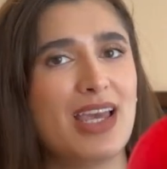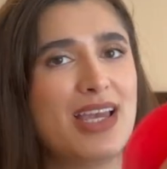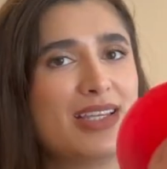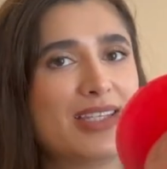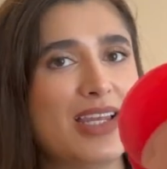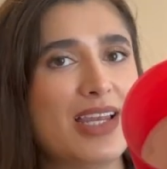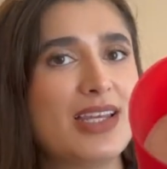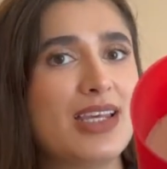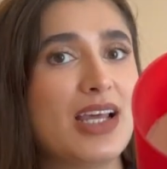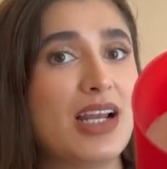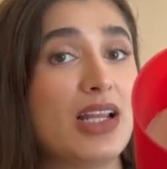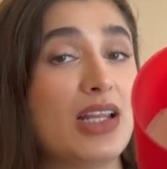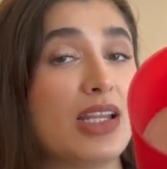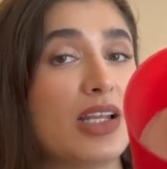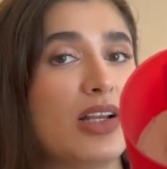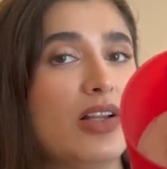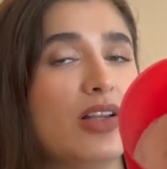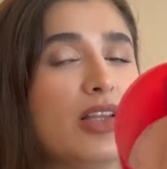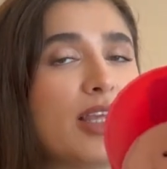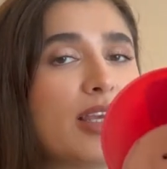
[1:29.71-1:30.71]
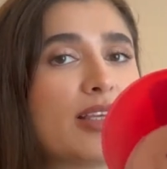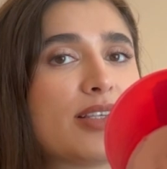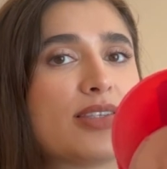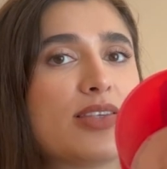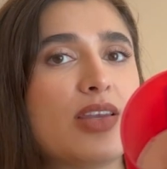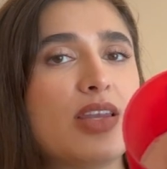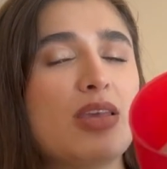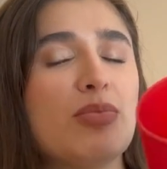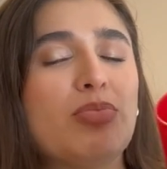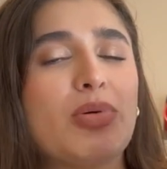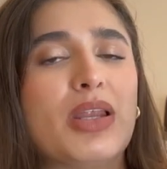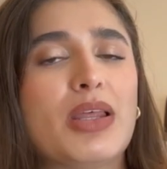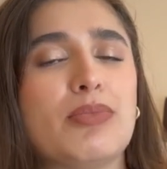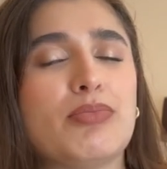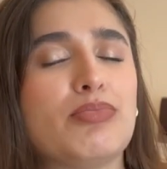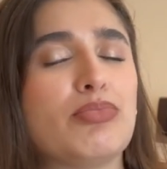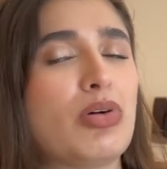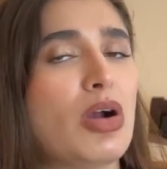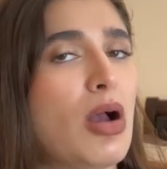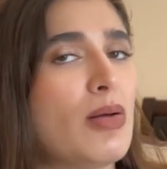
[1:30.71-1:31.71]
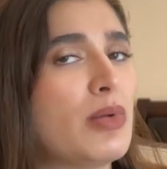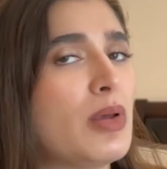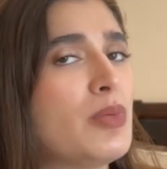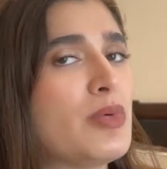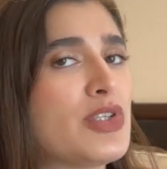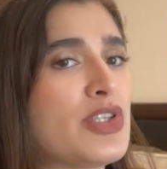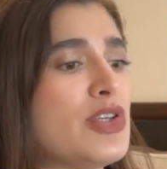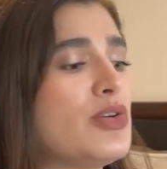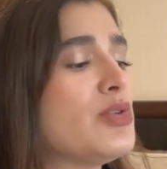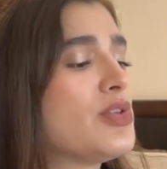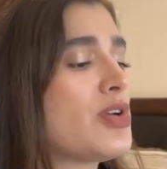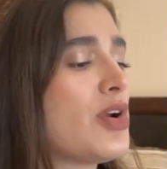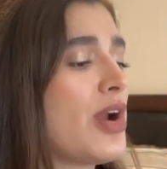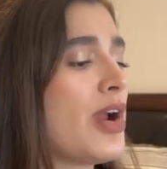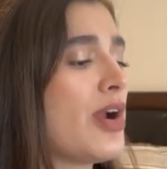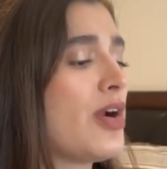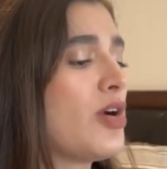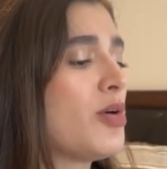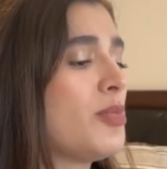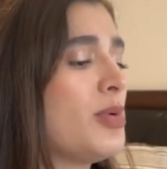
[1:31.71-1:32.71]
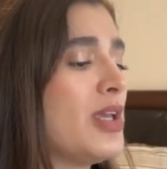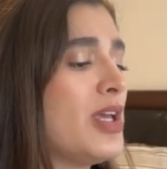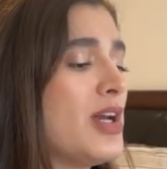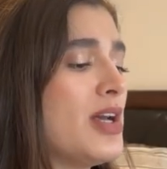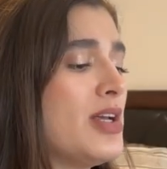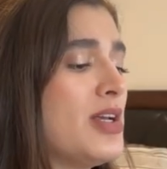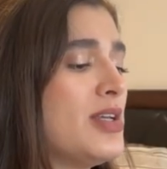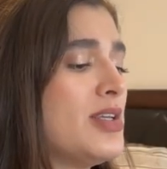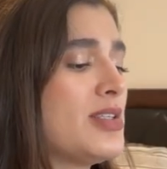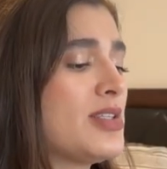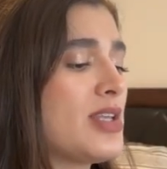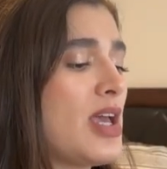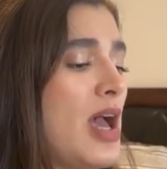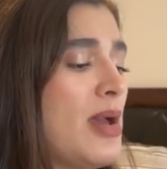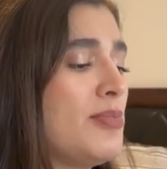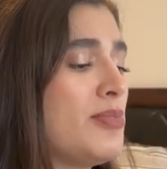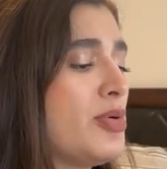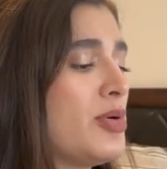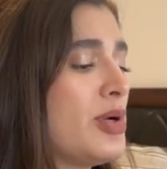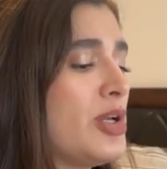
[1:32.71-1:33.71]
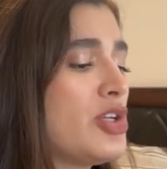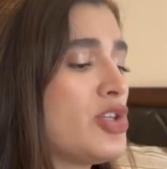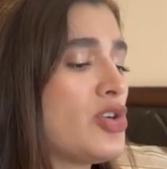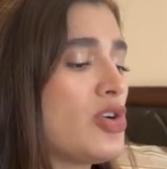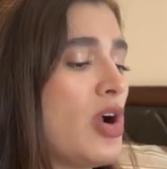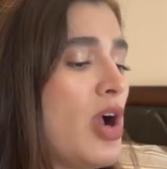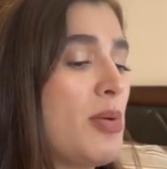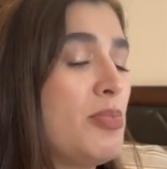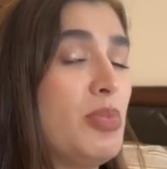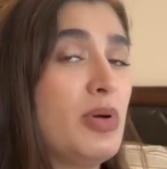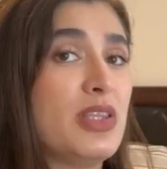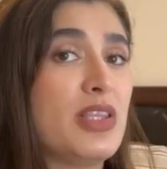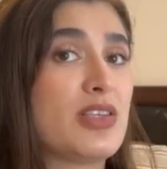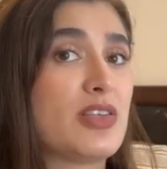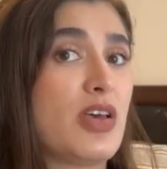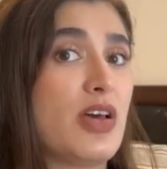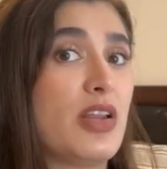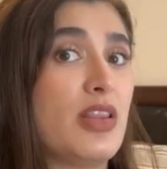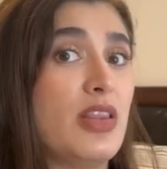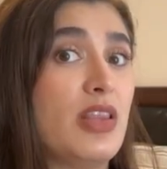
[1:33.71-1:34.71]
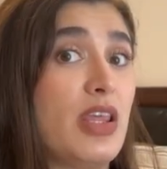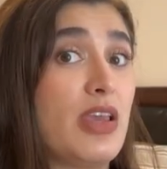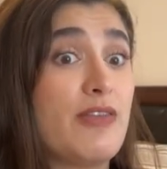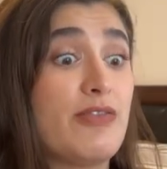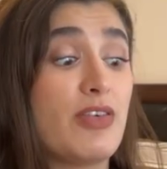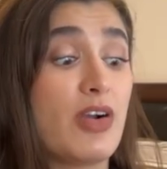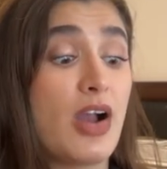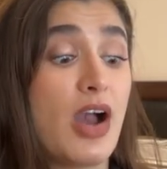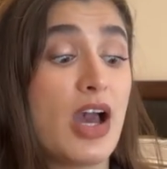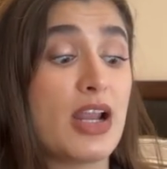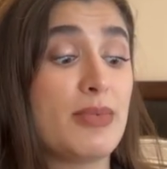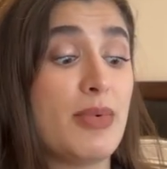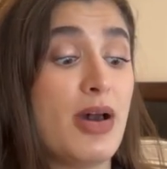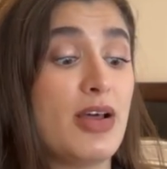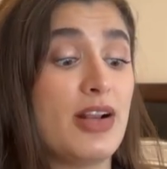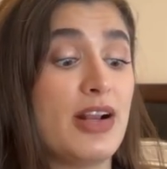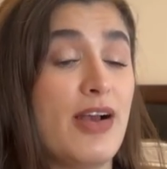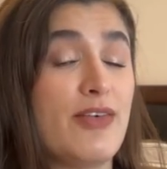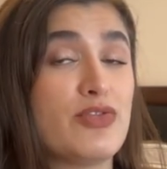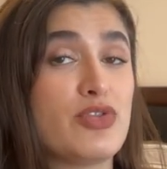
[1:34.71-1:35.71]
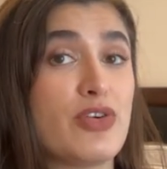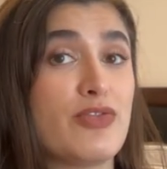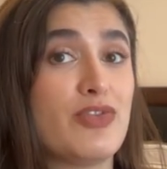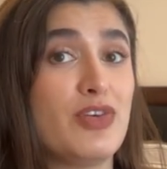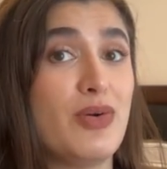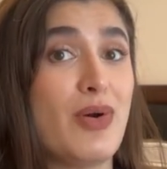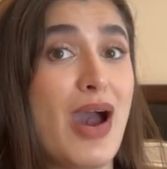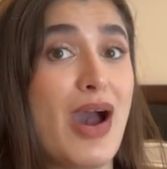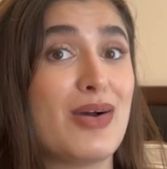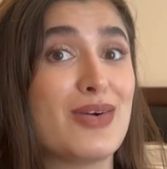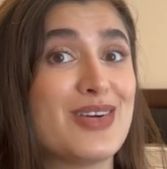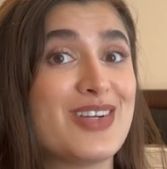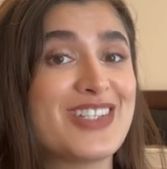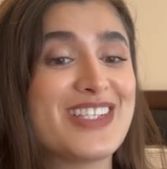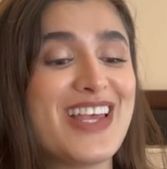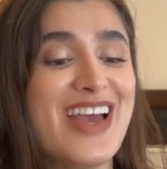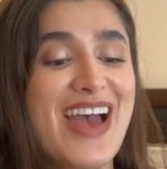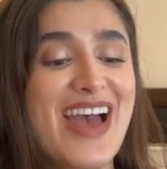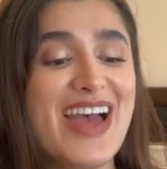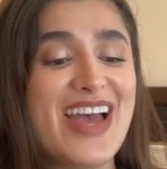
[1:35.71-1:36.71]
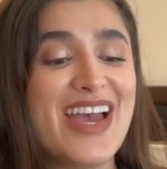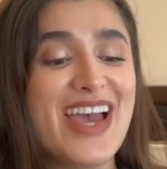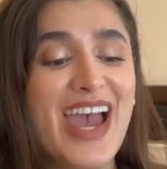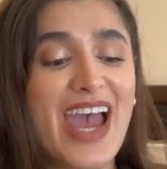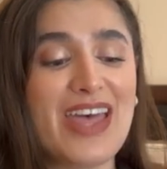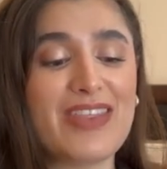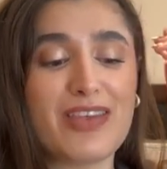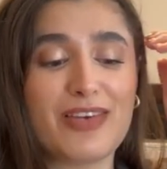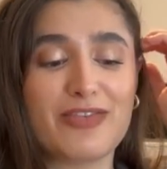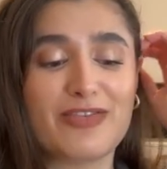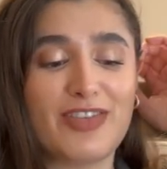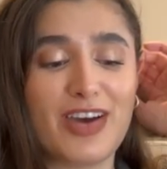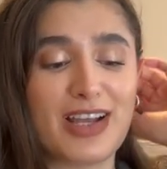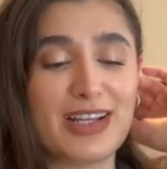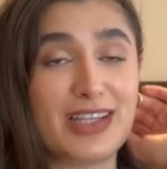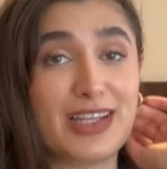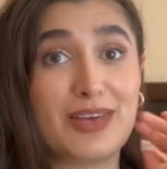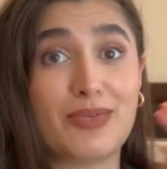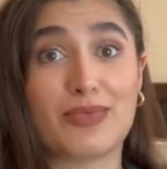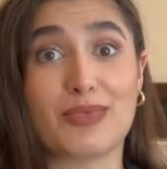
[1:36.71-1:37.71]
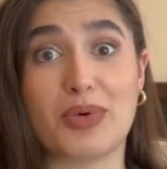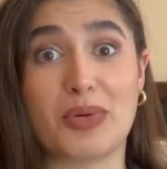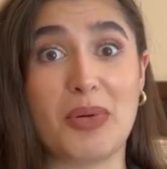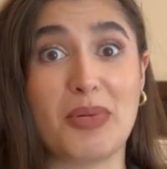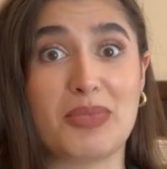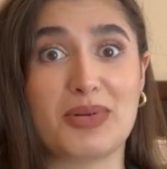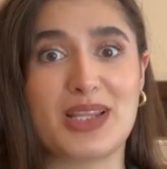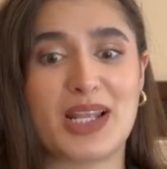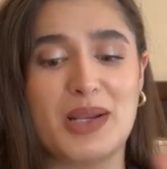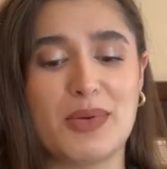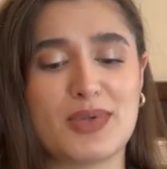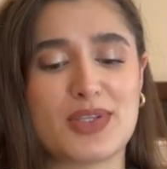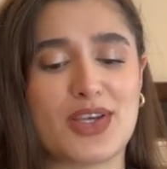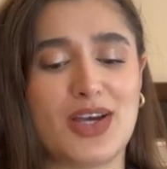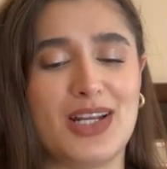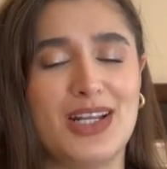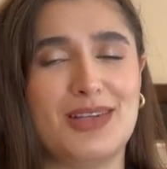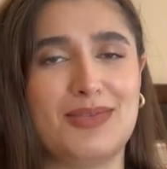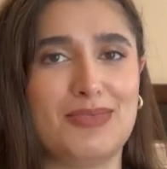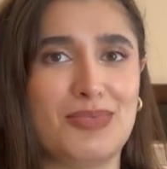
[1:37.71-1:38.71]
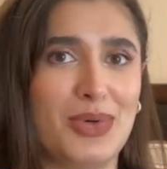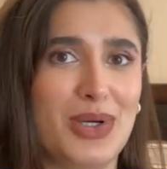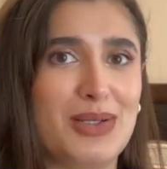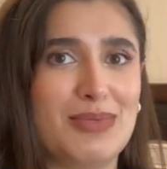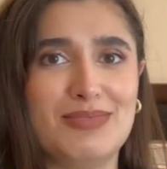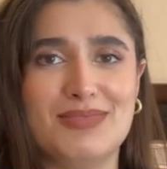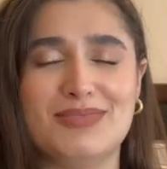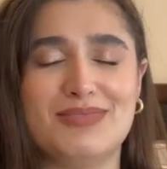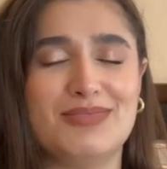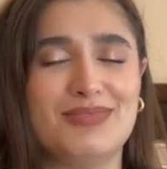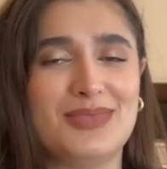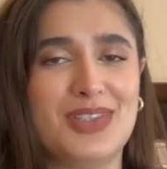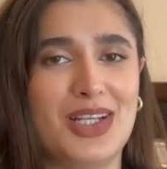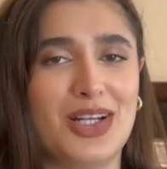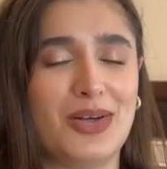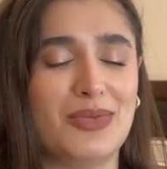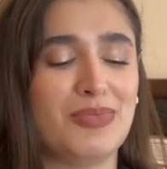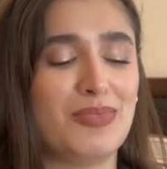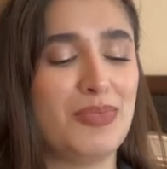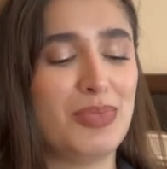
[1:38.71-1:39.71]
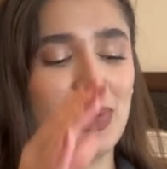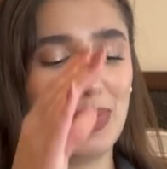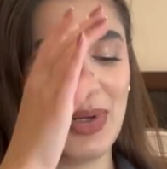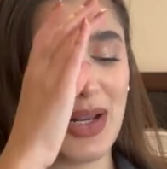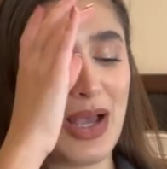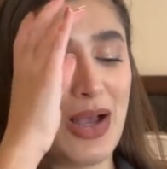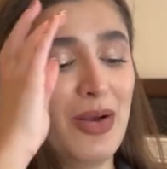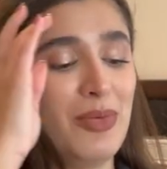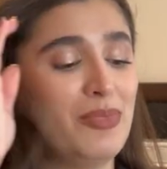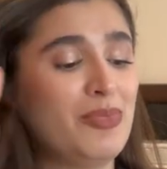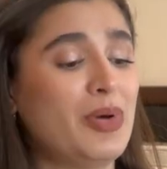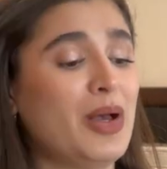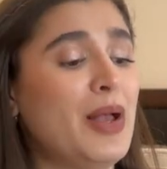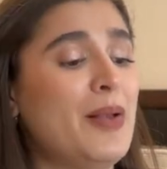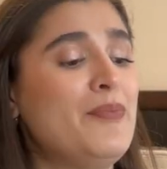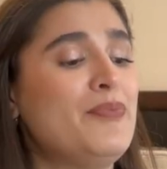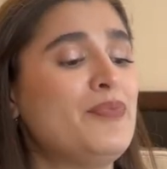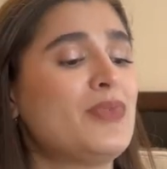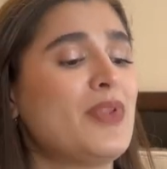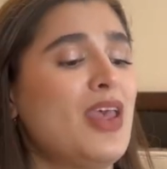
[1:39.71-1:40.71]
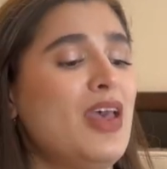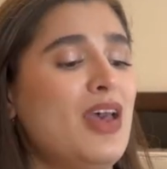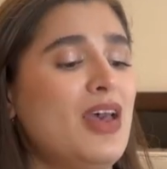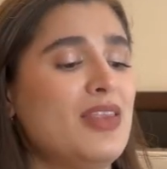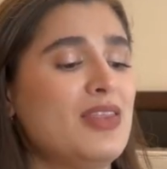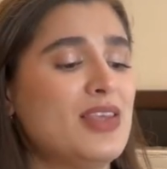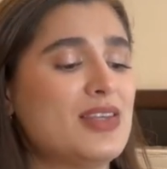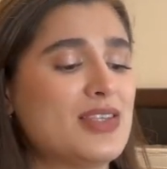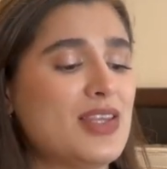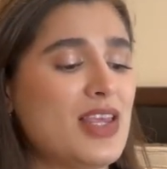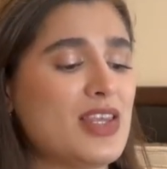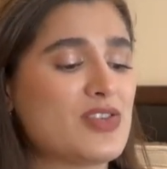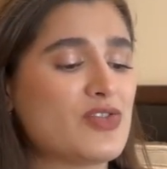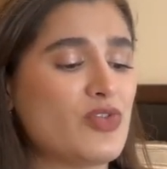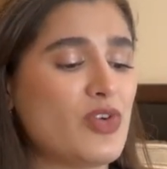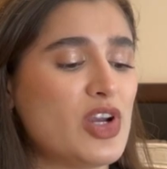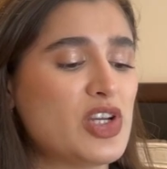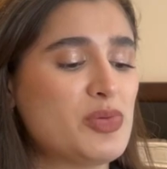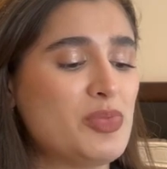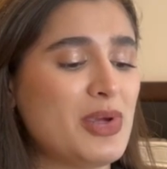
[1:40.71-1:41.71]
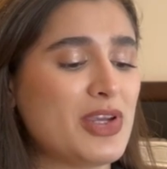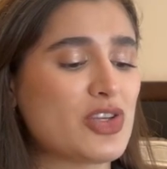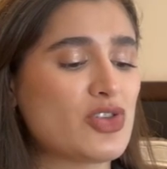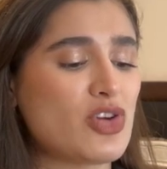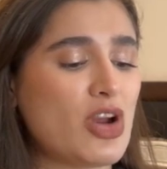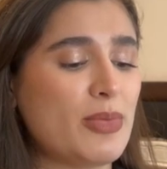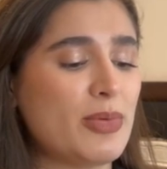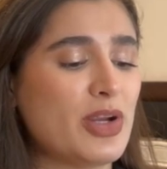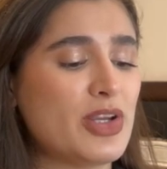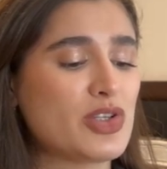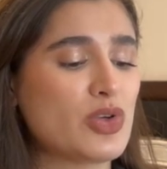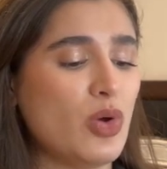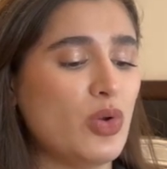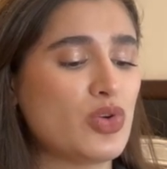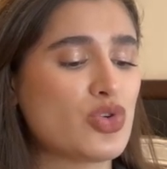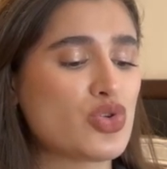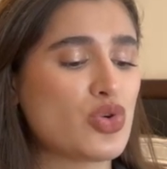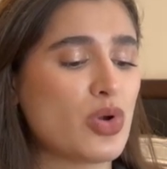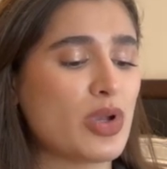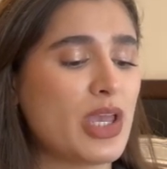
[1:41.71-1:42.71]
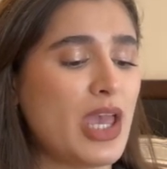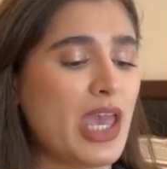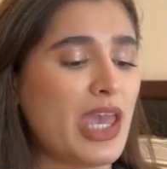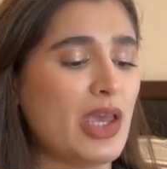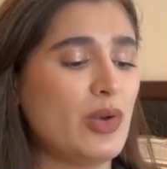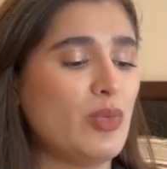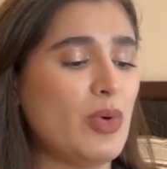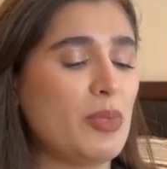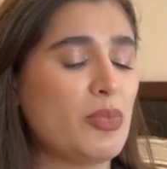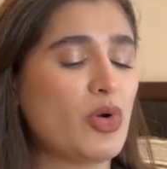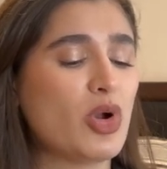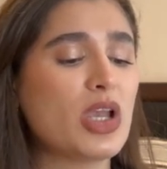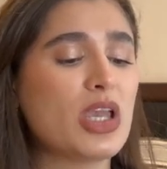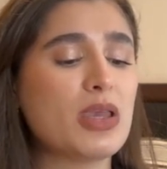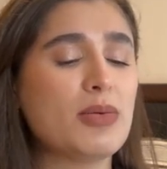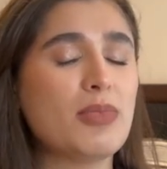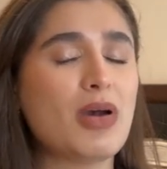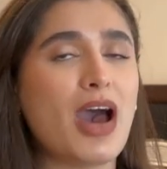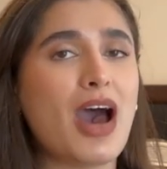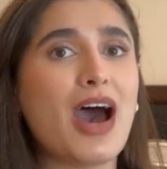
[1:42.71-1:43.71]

It did get a little like sooty, but it probably was user error because I'm pretty sure I put this on and then like forgot about it after a few hours and then finally remembered that it was on and went and, you know, blew it out. But this is Fresh Picked Strawberries, Golden Shortcake, and Whipped Cream.